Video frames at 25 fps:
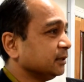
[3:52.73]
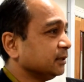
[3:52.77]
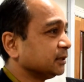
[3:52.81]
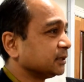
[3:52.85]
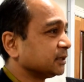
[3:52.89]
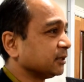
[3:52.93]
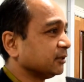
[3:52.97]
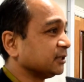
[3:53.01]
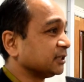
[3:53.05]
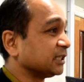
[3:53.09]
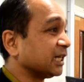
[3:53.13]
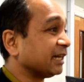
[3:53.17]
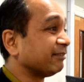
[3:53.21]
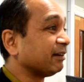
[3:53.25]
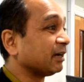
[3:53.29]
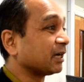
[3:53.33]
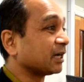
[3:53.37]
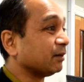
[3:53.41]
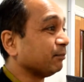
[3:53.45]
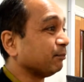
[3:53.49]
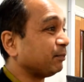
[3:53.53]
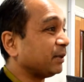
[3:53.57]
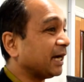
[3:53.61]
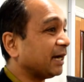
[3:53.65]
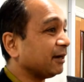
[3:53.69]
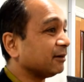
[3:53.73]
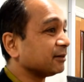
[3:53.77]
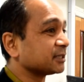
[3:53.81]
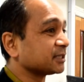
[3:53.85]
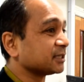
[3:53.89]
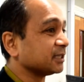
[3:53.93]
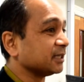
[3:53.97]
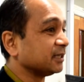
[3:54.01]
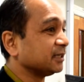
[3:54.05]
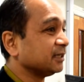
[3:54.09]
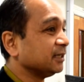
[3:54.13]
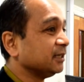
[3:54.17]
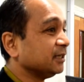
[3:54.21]
So in direct
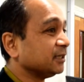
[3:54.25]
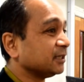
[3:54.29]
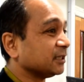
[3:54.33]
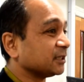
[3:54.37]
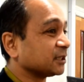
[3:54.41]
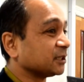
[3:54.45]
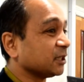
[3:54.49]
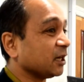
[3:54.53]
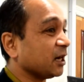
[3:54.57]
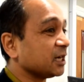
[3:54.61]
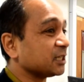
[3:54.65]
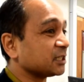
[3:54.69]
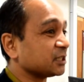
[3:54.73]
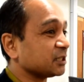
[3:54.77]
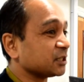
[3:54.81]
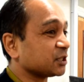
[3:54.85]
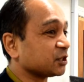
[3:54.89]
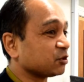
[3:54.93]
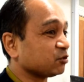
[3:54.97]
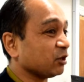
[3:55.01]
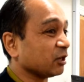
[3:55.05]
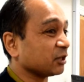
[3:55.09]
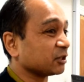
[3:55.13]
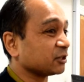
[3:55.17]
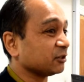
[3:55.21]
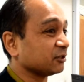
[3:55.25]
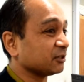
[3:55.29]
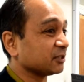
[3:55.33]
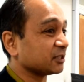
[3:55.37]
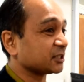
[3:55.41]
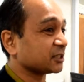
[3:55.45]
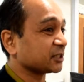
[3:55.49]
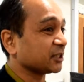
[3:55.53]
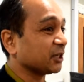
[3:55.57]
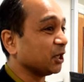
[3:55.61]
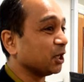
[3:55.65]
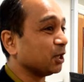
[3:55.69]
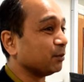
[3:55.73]
comparison, the size and structure and the
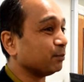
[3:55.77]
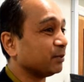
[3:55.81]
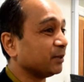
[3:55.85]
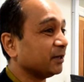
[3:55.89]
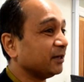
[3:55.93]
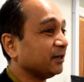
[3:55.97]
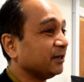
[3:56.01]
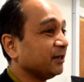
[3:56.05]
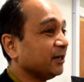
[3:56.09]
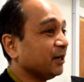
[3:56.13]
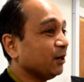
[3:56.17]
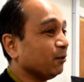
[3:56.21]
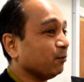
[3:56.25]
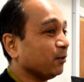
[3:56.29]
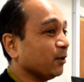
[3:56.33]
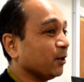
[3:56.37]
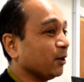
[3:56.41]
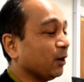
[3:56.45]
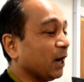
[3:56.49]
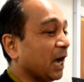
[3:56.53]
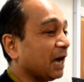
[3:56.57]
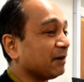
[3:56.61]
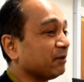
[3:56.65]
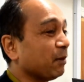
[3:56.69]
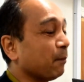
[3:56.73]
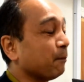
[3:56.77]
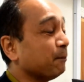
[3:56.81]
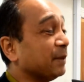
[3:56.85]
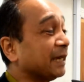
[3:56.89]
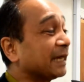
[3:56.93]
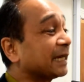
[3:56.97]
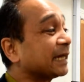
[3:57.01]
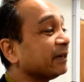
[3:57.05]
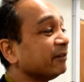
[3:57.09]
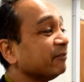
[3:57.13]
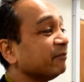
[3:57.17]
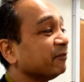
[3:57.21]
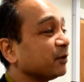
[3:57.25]
scope will have a
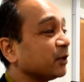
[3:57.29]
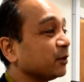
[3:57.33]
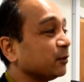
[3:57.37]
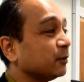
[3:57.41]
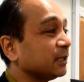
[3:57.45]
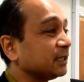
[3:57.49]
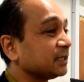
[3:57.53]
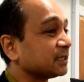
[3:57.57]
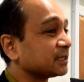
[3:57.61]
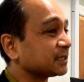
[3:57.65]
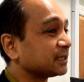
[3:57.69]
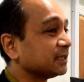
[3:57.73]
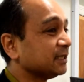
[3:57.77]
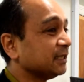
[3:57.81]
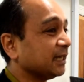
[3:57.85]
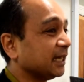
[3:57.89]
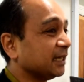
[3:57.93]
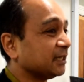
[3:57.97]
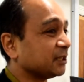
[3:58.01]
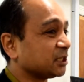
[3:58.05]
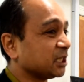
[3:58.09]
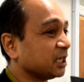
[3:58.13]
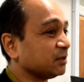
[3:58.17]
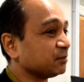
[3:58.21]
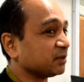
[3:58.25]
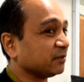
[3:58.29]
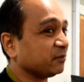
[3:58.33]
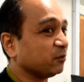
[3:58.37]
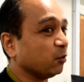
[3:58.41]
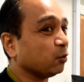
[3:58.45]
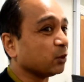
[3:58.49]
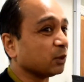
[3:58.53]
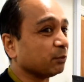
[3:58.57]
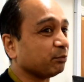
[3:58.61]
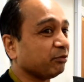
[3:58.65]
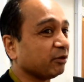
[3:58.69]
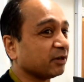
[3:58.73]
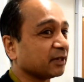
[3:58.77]
big influence in terms of
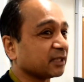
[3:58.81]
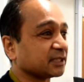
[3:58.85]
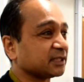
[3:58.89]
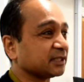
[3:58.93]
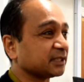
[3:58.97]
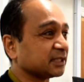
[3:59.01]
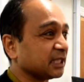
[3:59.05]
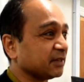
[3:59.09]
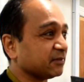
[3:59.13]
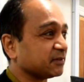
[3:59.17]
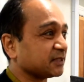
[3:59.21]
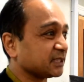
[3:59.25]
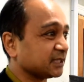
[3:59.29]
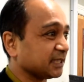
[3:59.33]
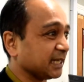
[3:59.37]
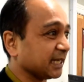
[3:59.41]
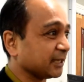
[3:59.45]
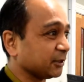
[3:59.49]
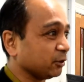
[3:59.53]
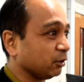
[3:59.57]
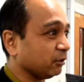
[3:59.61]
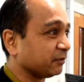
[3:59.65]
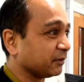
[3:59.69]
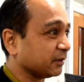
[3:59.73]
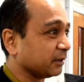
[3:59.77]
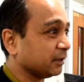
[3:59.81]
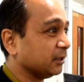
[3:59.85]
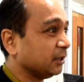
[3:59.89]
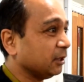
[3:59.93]
all the products and services they can offer.